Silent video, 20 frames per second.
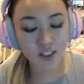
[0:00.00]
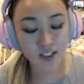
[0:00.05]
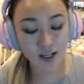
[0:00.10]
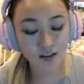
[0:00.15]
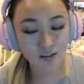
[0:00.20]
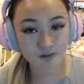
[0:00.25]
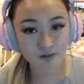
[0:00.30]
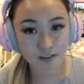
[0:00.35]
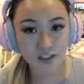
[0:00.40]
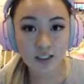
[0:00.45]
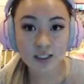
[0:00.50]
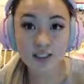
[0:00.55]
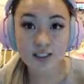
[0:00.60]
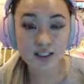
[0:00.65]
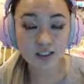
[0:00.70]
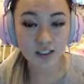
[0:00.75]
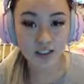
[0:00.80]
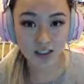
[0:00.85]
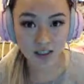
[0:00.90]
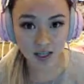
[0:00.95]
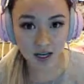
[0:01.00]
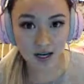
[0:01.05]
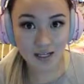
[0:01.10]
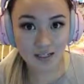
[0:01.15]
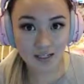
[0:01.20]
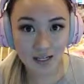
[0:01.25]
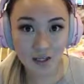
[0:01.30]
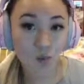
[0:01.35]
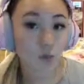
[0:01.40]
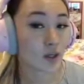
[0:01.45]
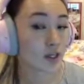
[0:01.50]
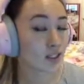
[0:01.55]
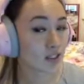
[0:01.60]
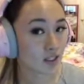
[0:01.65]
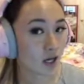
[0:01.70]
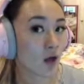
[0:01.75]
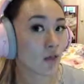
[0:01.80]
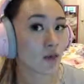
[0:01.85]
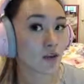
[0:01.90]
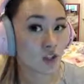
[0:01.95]
effort in this class, and we can
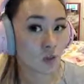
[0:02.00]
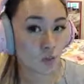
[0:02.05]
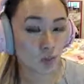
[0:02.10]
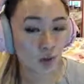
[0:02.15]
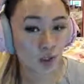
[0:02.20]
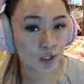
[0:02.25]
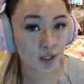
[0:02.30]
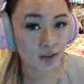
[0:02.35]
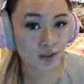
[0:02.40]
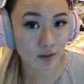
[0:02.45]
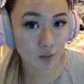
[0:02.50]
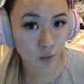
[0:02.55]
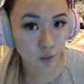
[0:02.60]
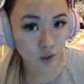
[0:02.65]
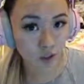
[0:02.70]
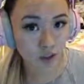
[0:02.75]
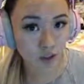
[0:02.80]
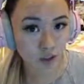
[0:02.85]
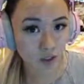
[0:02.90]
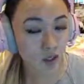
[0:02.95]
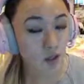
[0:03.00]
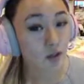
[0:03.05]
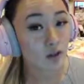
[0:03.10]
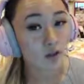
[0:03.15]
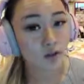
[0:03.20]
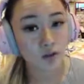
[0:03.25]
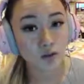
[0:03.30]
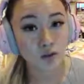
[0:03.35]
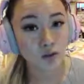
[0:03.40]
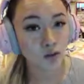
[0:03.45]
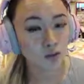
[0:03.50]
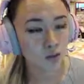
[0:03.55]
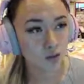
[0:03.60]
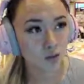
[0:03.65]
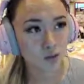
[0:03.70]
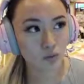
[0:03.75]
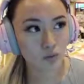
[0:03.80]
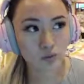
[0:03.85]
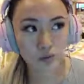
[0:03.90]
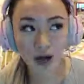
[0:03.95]
tell that you're putting in the work, you
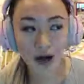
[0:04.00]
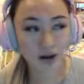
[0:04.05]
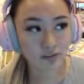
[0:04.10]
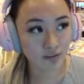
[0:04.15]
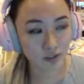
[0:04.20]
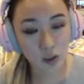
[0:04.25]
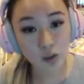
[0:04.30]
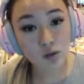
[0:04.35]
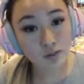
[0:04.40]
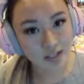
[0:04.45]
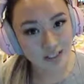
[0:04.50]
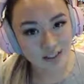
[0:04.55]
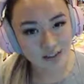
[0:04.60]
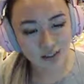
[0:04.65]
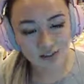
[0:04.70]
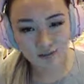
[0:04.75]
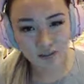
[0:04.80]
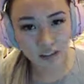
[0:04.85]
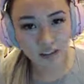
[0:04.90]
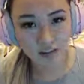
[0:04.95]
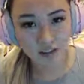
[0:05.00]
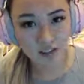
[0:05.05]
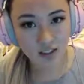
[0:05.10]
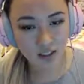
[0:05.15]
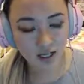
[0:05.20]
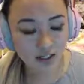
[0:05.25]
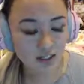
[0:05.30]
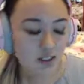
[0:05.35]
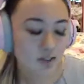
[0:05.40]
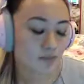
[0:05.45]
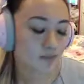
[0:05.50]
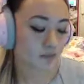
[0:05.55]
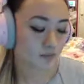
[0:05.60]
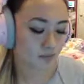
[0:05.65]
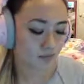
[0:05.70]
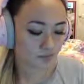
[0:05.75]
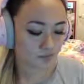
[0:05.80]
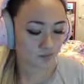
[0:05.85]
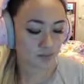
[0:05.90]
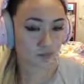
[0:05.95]
will have no reason to fail this class.
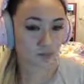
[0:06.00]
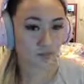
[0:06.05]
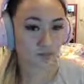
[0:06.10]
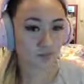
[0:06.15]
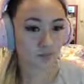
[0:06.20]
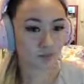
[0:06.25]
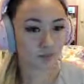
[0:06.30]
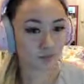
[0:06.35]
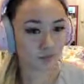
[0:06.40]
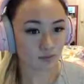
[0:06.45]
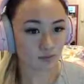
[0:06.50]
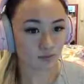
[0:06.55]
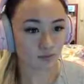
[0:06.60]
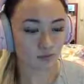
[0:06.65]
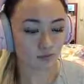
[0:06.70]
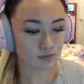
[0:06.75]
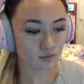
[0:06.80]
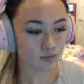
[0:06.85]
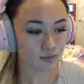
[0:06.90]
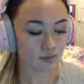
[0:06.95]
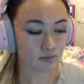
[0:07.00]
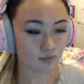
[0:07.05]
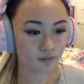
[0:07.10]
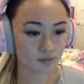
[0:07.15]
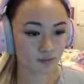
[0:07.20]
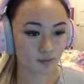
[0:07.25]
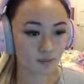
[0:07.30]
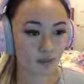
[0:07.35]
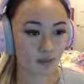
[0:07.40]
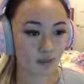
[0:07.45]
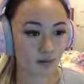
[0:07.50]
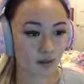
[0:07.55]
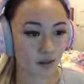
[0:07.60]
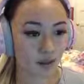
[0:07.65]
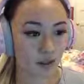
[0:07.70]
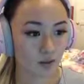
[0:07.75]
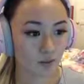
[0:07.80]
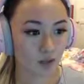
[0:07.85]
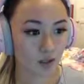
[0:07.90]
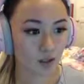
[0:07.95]
All right,
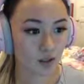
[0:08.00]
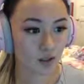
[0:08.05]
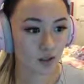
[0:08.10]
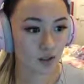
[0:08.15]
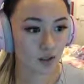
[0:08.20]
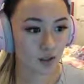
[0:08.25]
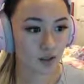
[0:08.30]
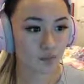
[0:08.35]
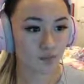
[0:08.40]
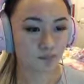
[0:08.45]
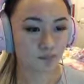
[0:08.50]
let me go.